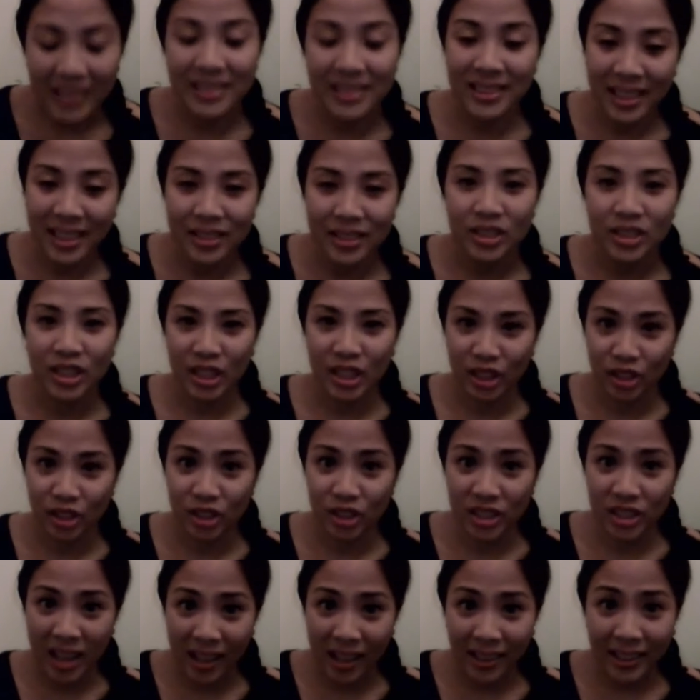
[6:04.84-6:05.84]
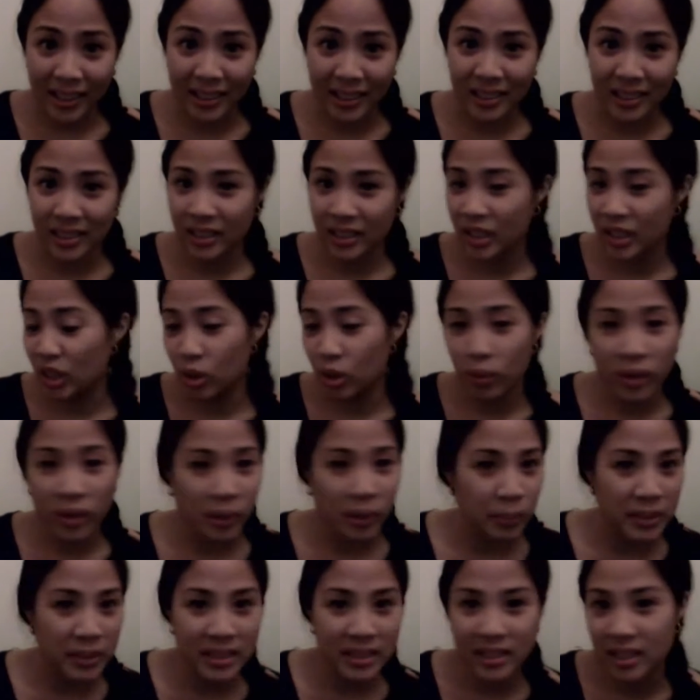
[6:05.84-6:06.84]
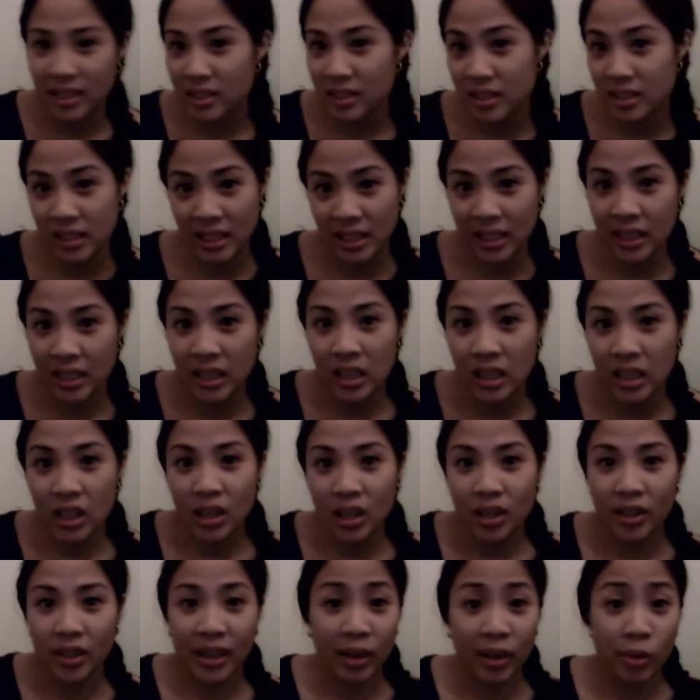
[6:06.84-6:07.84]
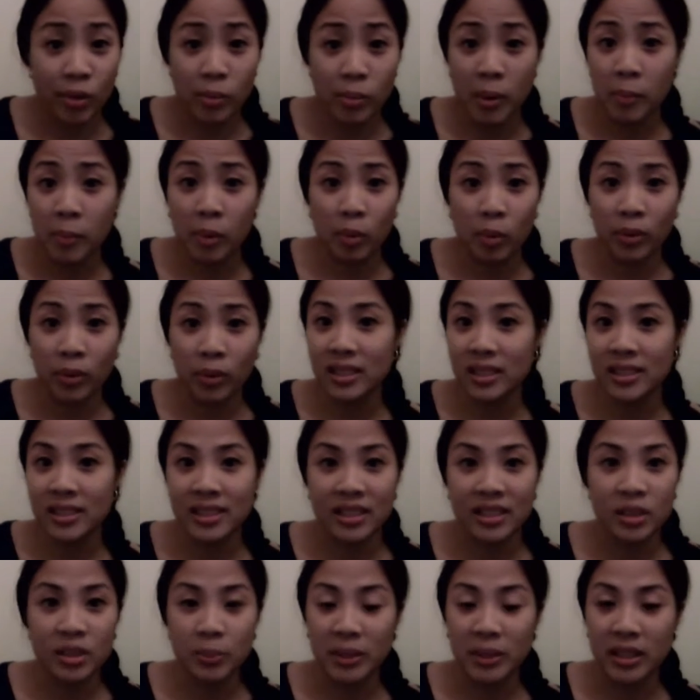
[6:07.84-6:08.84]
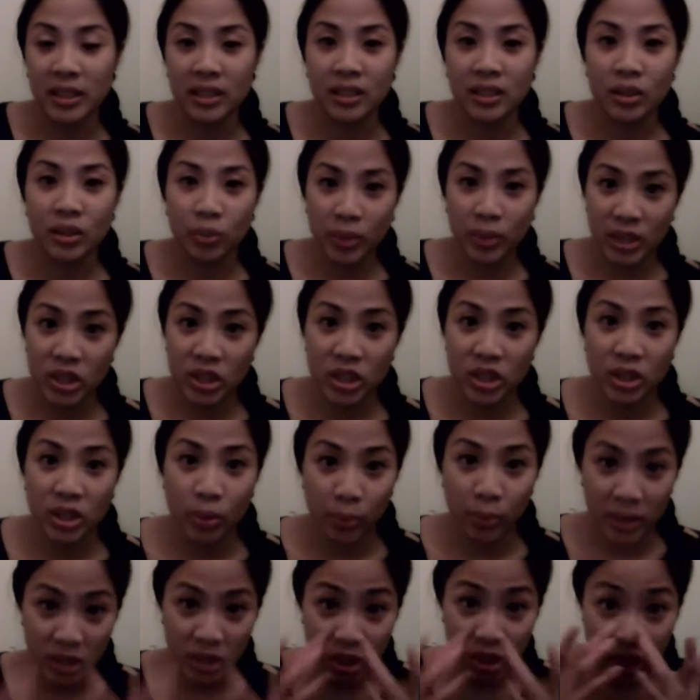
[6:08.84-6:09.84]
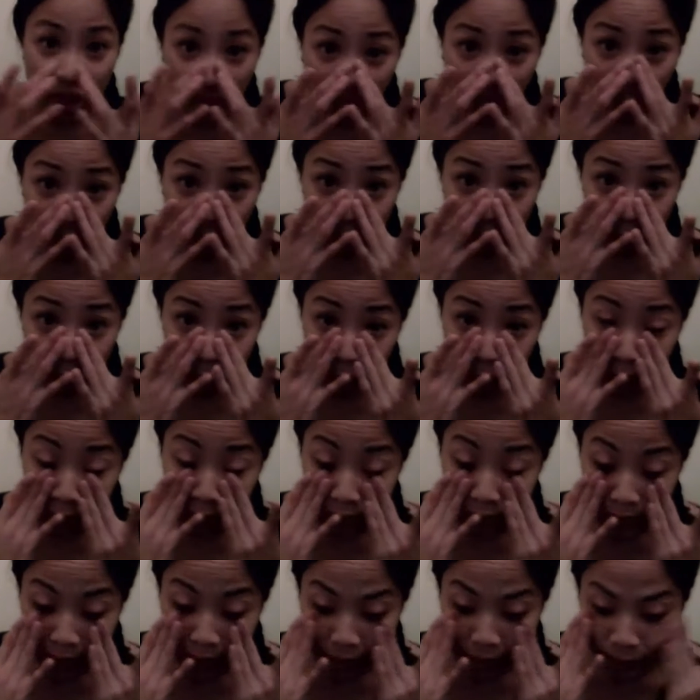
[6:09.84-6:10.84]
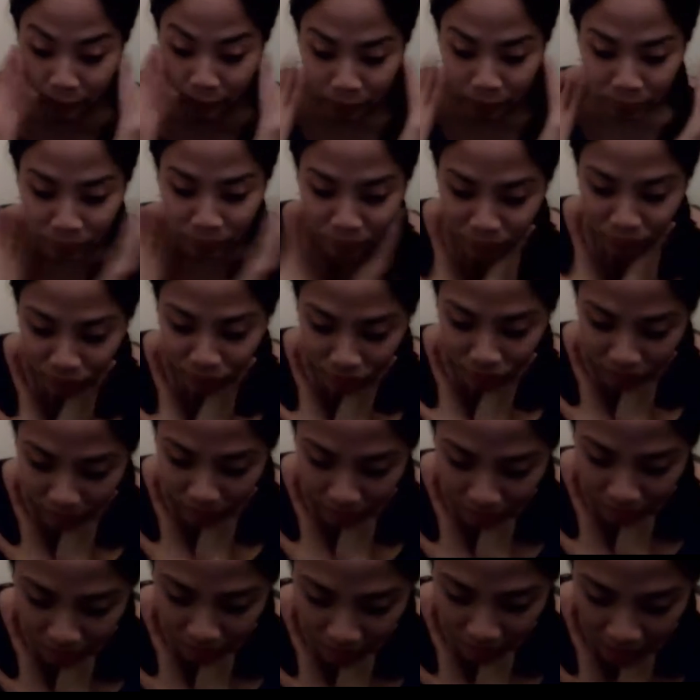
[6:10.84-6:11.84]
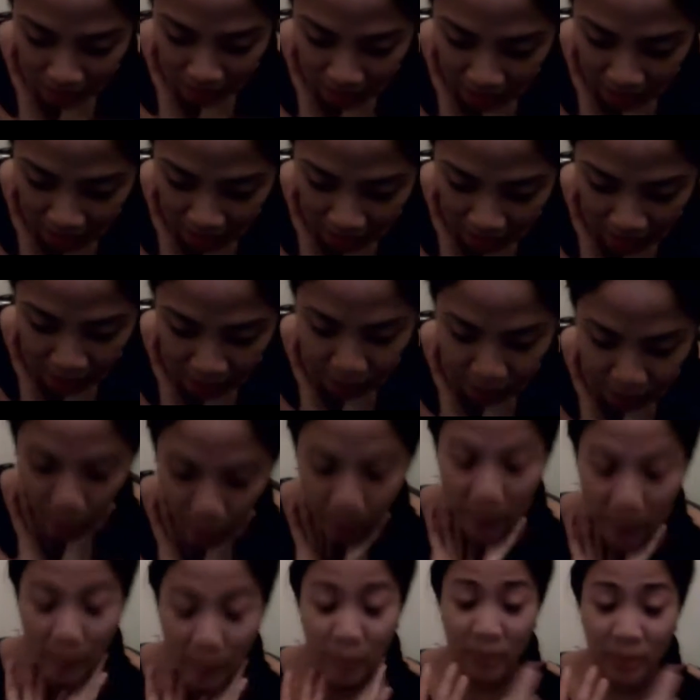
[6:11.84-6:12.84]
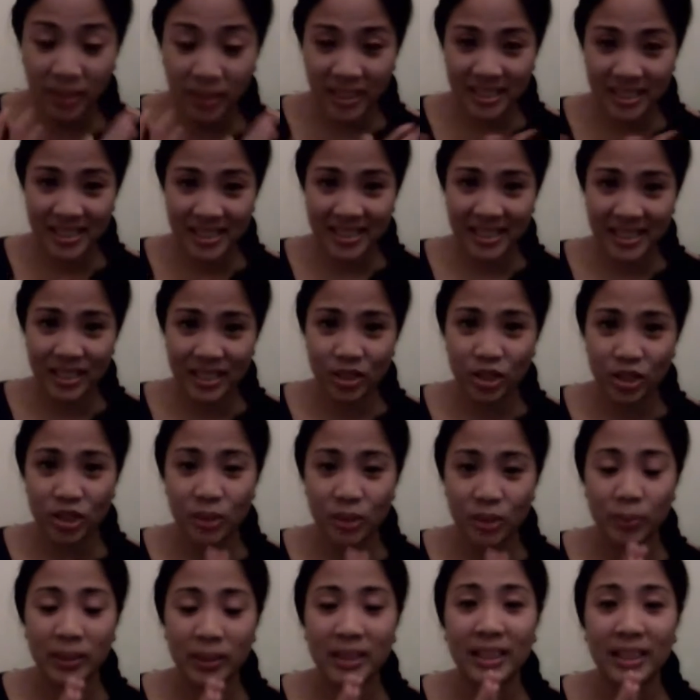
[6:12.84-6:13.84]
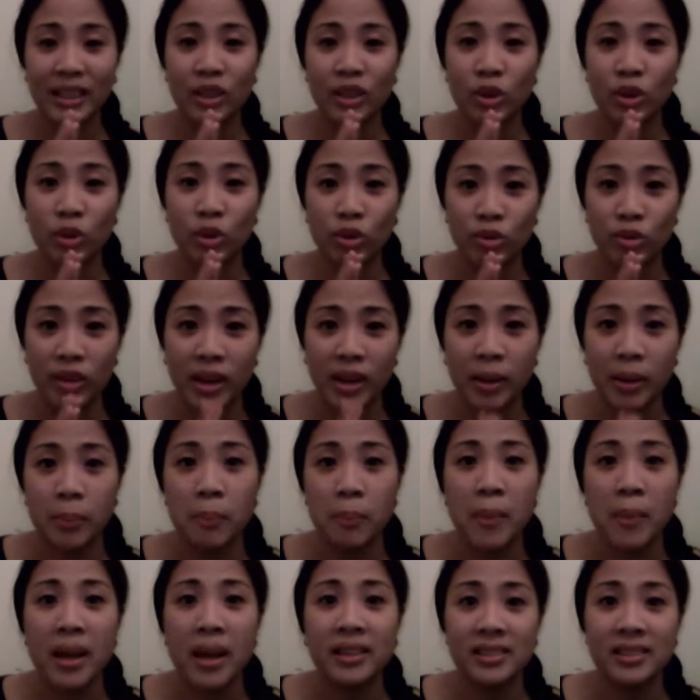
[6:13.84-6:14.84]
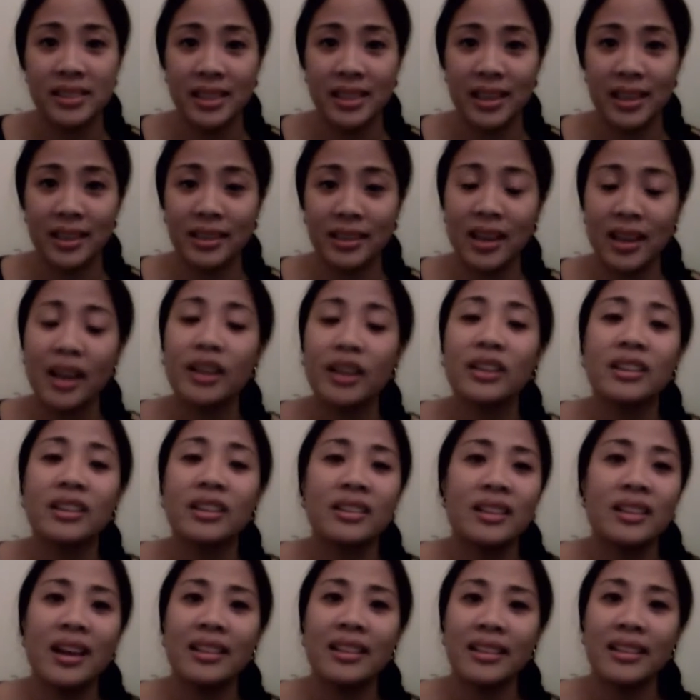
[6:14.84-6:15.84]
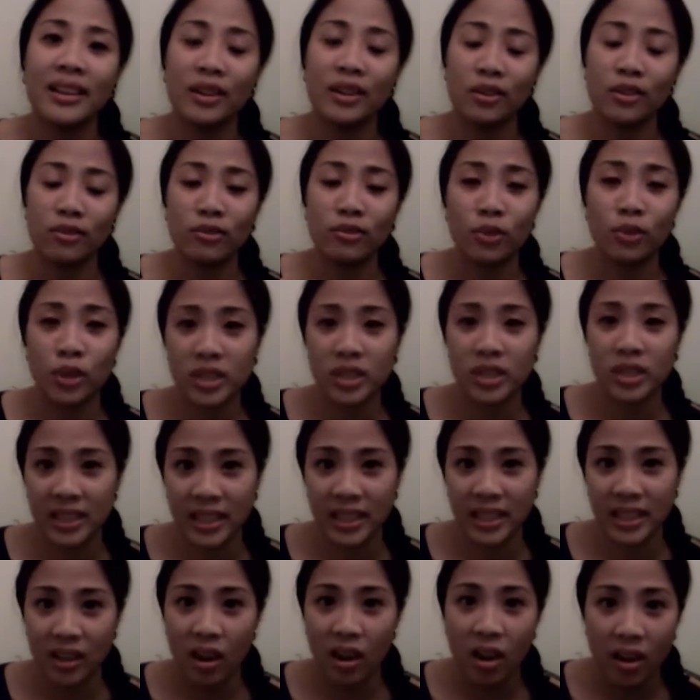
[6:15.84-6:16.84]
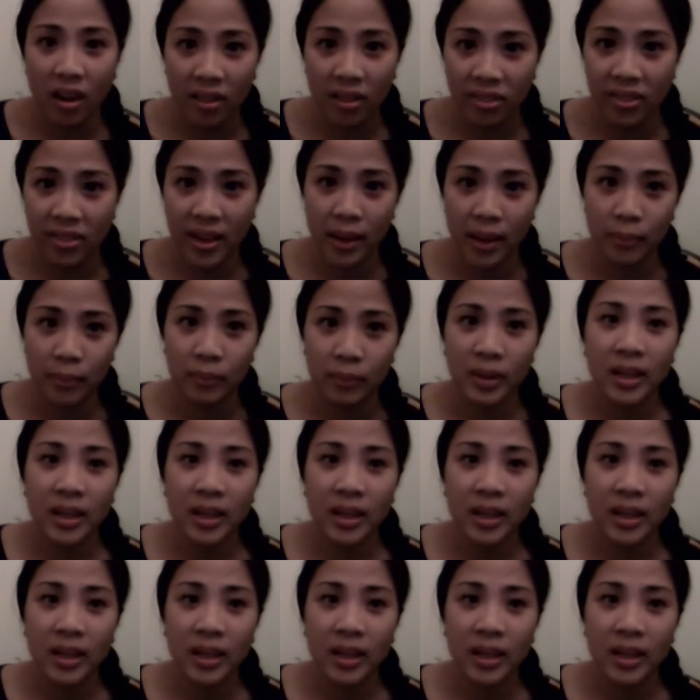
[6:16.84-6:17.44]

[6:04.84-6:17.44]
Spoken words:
sounds like you're selling. You don't want to be salesy. Okay, remember, we're not salesmen. We share, we don't tell. Remember, these things are something that you're recommending, not that you're forcing it on them.